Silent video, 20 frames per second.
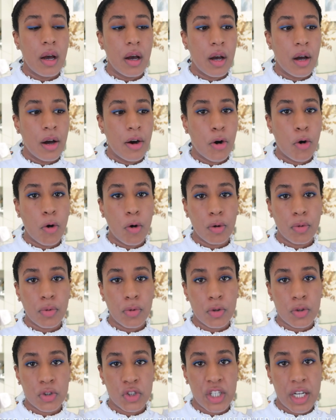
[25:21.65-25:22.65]
uh, haul
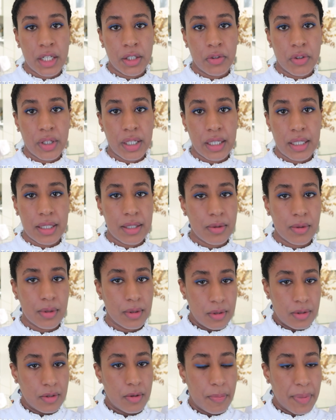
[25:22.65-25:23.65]
for january it's,
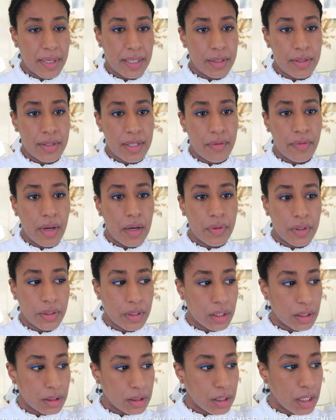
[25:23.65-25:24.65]
it's the biggest i've ever
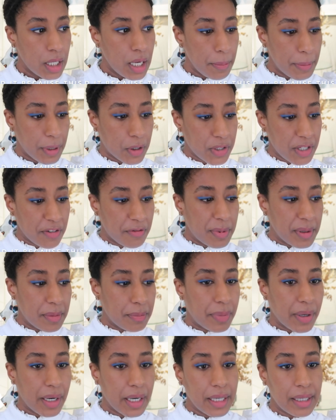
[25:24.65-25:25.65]
done because i've
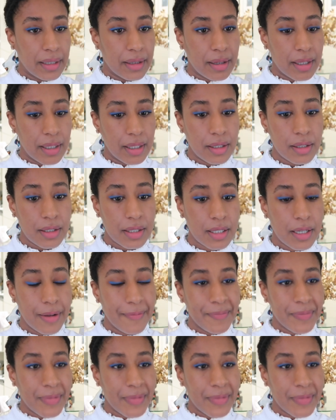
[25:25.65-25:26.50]
been buying things